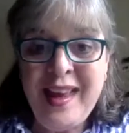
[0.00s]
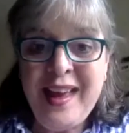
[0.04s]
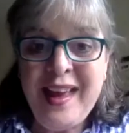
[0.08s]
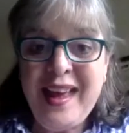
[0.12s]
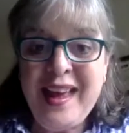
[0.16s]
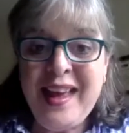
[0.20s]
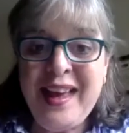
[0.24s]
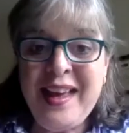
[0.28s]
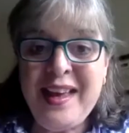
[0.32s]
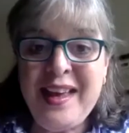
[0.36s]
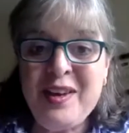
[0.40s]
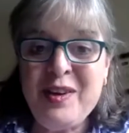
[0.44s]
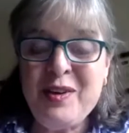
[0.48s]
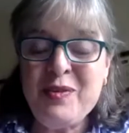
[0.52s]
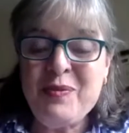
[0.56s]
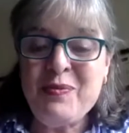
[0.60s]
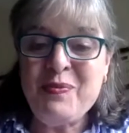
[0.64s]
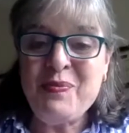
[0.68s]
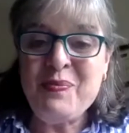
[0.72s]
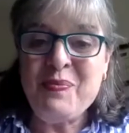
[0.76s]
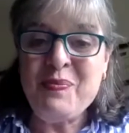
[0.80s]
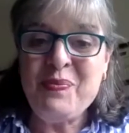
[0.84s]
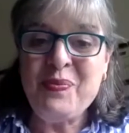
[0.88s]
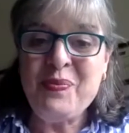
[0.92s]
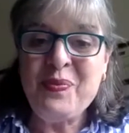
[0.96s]

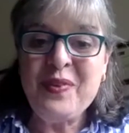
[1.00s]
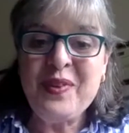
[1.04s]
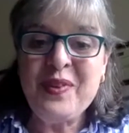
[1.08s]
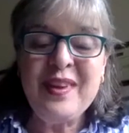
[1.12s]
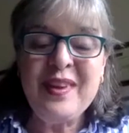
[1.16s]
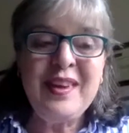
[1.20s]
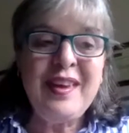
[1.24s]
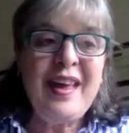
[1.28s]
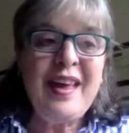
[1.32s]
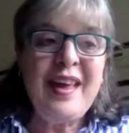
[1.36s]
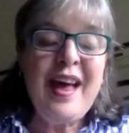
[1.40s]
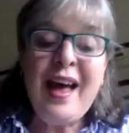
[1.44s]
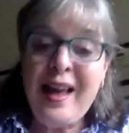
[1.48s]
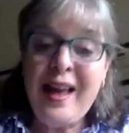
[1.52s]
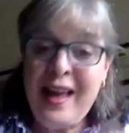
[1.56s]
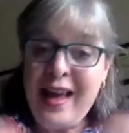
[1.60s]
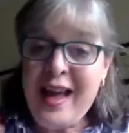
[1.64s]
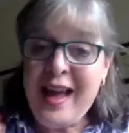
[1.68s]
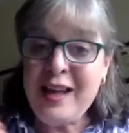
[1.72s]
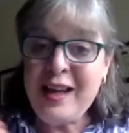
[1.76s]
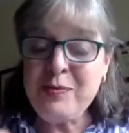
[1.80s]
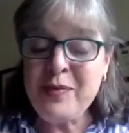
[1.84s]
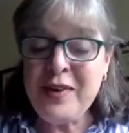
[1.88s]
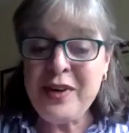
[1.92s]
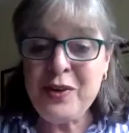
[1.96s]
Um, I
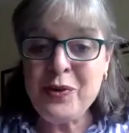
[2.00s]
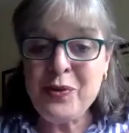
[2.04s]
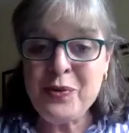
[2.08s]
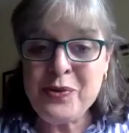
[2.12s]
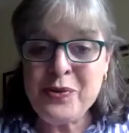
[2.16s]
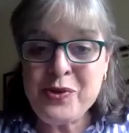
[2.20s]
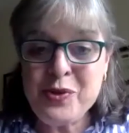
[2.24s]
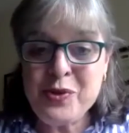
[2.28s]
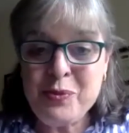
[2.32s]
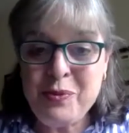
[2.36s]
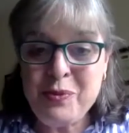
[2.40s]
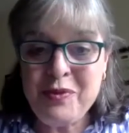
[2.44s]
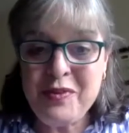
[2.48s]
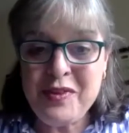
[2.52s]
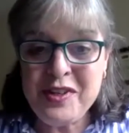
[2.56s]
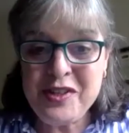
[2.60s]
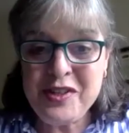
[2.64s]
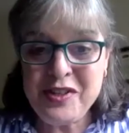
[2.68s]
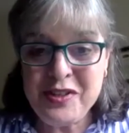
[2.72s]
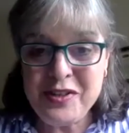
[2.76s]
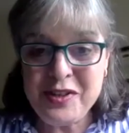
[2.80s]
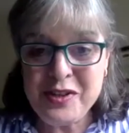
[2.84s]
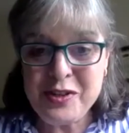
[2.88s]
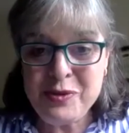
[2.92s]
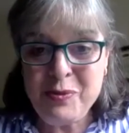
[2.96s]
had my own
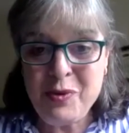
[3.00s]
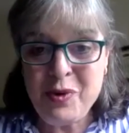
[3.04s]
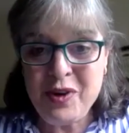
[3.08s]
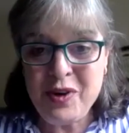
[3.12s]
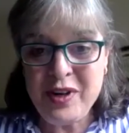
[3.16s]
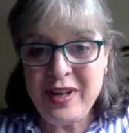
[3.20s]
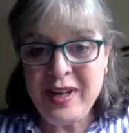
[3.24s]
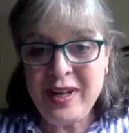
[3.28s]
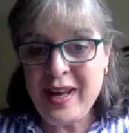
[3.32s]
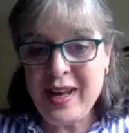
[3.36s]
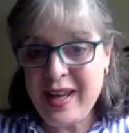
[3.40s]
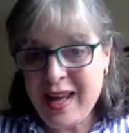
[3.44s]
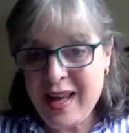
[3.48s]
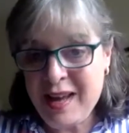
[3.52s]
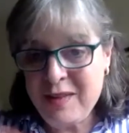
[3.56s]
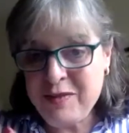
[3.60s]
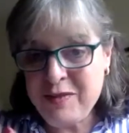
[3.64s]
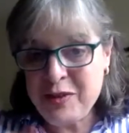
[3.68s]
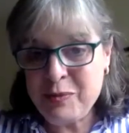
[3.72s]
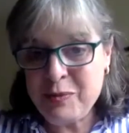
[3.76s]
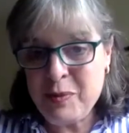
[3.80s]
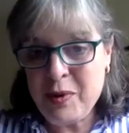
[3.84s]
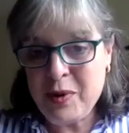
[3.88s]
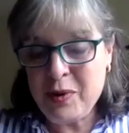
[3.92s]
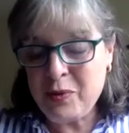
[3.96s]
supervision this morning. I have
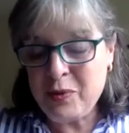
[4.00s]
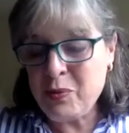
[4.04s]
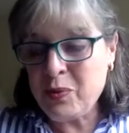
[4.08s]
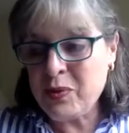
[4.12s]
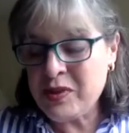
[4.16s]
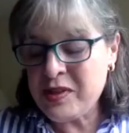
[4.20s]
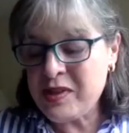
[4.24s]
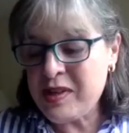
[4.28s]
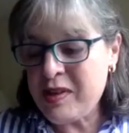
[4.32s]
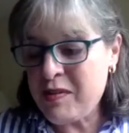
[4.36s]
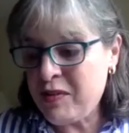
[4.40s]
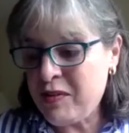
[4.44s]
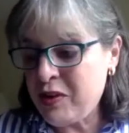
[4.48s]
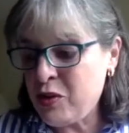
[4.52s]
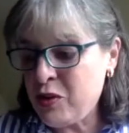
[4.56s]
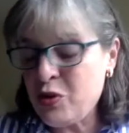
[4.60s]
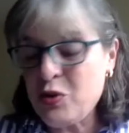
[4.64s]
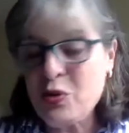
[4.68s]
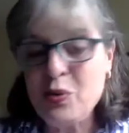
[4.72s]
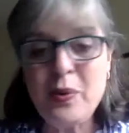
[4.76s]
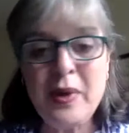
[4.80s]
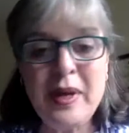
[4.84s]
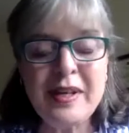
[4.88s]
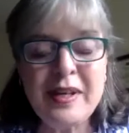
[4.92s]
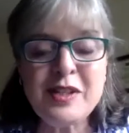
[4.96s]
it about once every 2
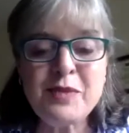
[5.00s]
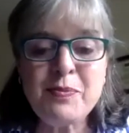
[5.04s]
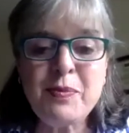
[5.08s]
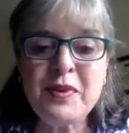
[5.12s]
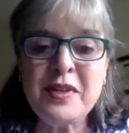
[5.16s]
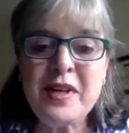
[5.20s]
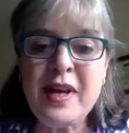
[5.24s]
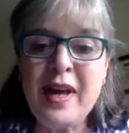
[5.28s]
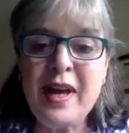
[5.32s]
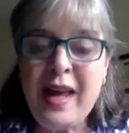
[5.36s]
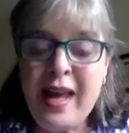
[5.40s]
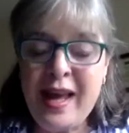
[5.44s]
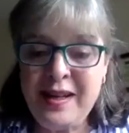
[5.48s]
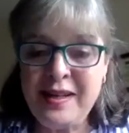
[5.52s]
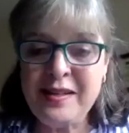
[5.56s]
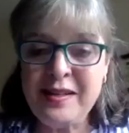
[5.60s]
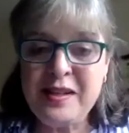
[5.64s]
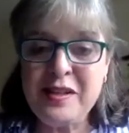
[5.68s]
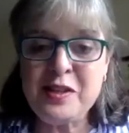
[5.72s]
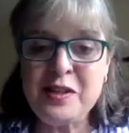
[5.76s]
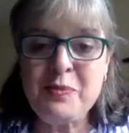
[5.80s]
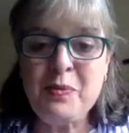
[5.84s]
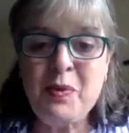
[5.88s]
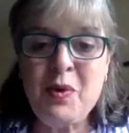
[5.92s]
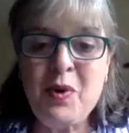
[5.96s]
weeks, but I had it
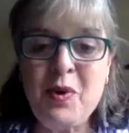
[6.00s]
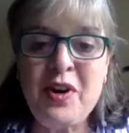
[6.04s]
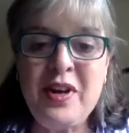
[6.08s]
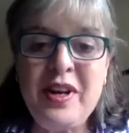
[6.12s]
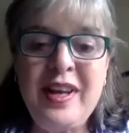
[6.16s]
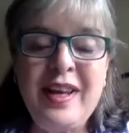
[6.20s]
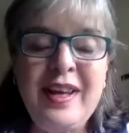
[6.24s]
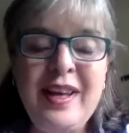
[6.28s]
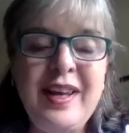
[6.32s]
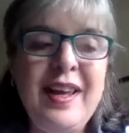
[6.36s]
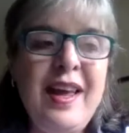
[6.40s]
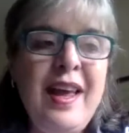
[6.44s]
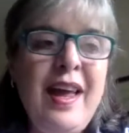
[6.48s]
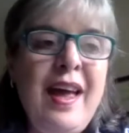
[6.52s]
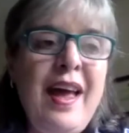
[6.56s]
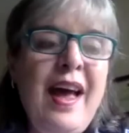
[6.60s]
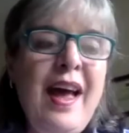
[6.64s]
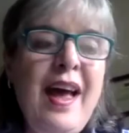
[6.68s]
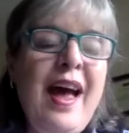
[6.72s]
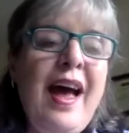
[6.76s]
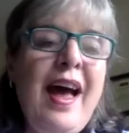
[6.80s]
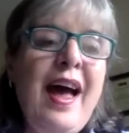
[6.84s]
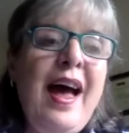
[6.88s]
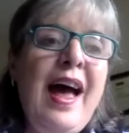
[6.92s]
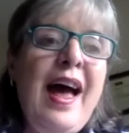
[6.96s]
this morning.
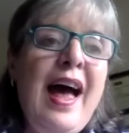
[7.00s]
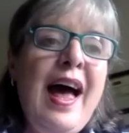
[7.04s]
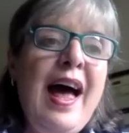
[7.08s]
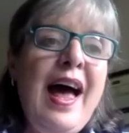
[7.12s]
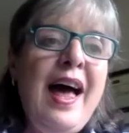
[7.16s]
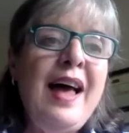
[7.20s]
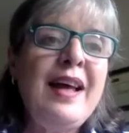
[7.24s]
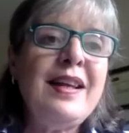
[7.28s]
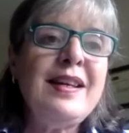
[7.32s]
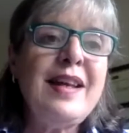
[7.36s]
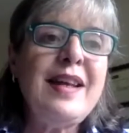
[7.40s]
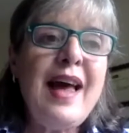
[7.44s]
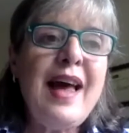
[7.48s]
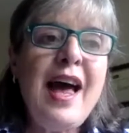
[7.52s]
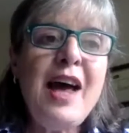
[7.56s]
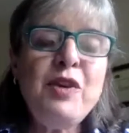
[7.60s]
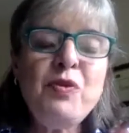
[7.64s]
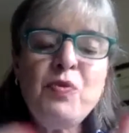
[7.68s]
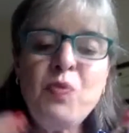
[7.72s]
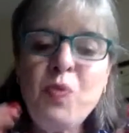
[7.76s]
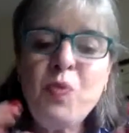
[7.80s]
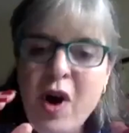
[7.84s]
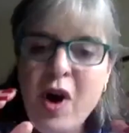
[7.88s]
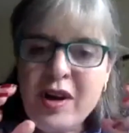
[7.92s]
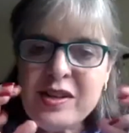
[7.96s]
And I
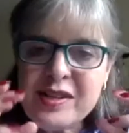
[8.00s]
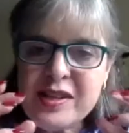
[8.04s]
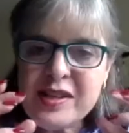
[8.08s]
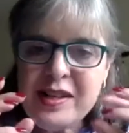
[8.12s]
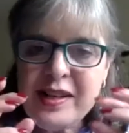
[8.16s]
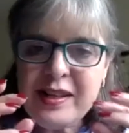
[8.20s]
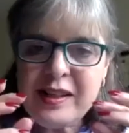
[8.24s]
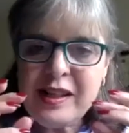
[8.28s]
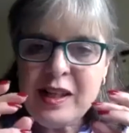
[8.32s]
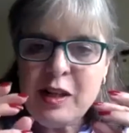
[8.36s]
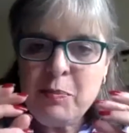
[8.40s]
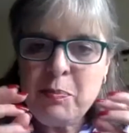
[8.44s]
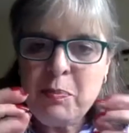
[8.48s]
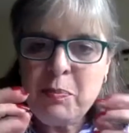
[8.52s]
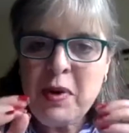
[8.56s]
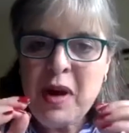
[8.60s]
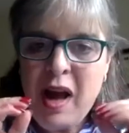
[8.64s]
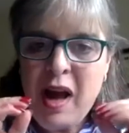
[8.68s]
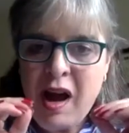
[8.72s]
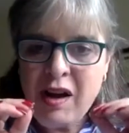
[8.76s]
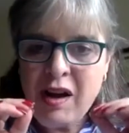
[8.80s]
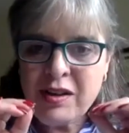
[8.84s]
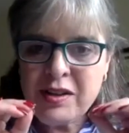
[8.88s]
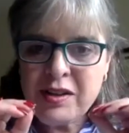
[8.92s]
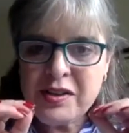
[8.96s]
was a little
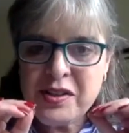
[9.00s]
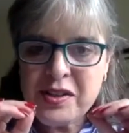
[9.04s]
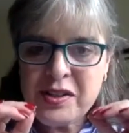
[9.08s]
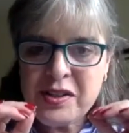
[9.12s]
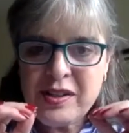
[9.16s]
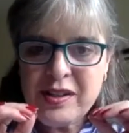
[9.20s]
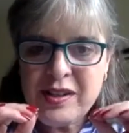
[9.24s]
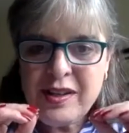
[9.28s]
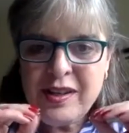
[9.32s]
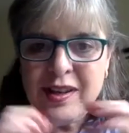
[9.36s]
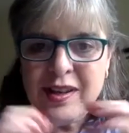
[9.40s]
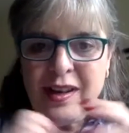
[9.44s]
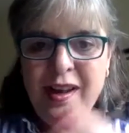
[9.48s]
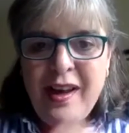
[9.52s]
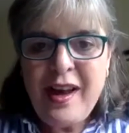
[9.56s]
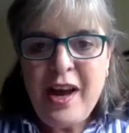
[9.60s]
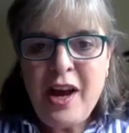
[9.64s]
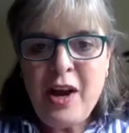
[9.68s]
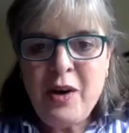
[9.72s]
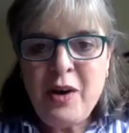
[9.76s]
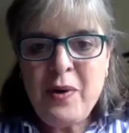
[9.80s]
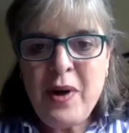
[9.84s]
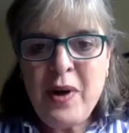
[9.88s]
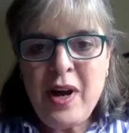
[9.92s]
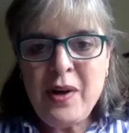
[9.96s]
blocked
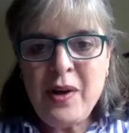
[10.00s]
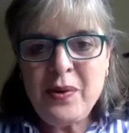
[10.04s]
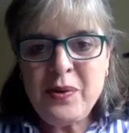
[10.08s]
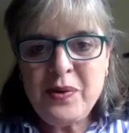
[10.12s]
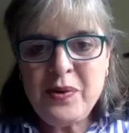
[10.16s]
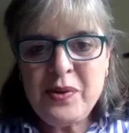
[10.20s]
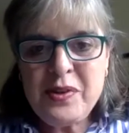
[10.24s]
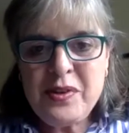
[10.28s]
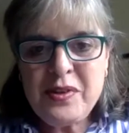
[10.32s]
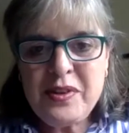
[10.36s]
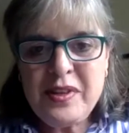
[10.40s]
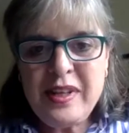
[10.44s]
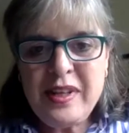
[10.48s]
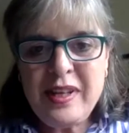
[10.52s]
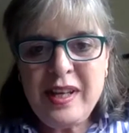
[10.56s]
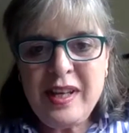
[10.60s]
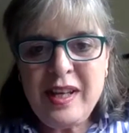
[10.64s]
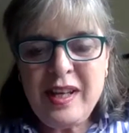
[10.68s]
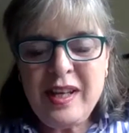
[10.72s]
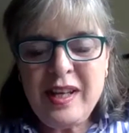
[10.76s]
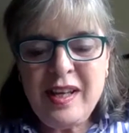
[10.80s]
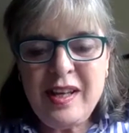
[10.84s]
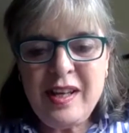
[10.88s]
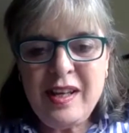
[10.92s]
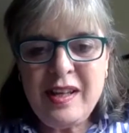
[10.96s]
around
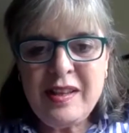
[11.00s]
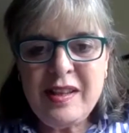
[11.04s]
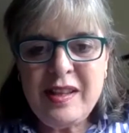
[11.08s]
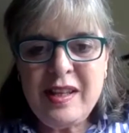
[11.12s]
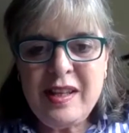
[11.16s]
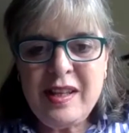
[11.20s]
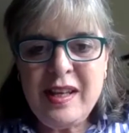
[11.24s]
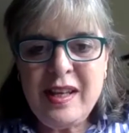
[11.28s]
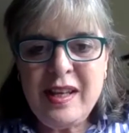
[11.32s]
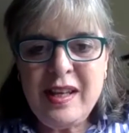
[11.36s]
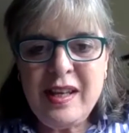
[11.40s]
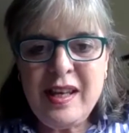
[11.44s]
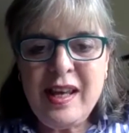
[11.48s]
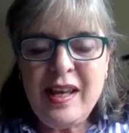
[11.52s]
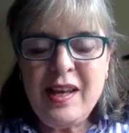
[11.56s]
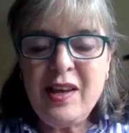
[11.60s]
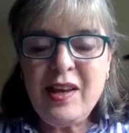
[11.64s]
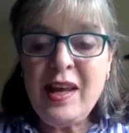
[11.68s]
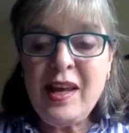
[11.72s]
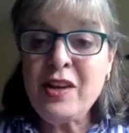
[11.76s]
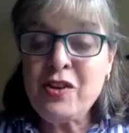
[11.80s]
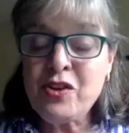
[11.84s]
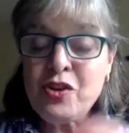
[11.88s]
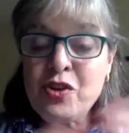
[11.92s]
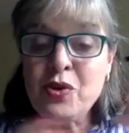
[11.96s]
the
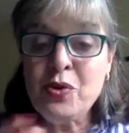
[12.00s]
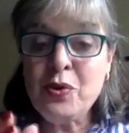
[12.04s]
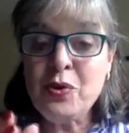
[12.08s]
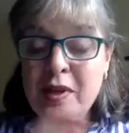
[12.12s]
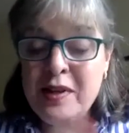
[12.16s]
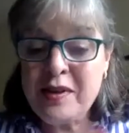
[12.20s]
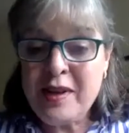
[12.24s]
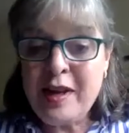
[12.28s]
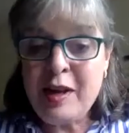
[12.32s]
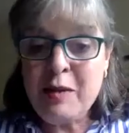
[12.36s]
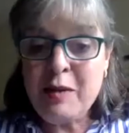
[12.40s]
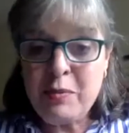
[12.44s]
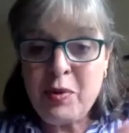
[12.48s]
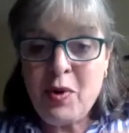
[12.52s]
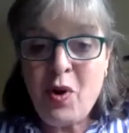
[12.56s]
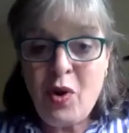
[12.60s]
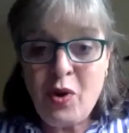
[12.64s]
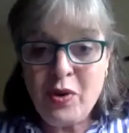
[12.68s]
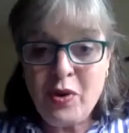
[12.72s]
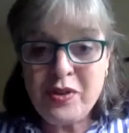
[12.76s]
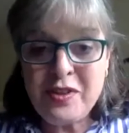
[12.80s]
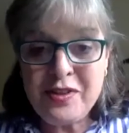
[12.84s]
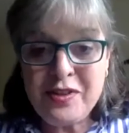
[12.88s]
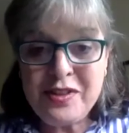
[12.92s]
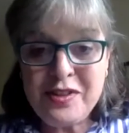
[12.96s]
issue that I
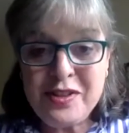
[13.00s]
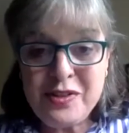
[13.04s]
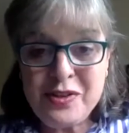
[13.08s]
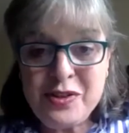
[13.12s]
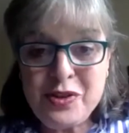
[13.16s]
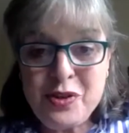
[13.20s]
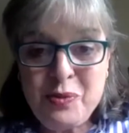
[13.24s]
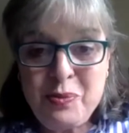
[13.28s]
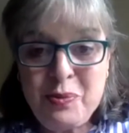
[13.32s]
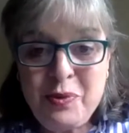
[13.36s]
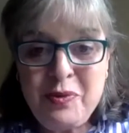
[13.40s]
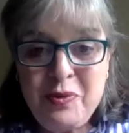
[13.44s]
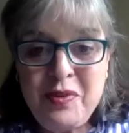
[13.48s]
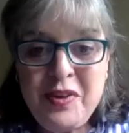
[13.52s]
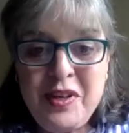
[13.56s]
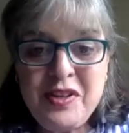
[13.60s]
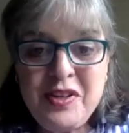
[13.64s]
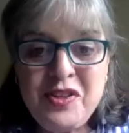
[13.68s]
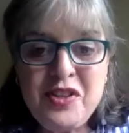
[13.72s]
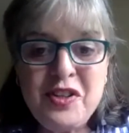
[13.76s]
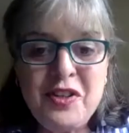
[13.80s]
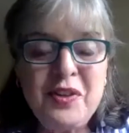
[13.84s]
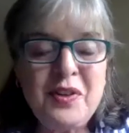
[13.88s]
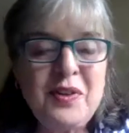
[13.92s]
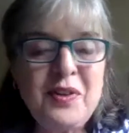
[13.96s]
brought to
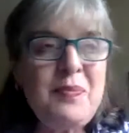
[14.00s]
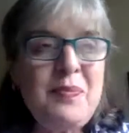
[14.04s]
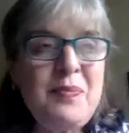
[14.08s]
supervision.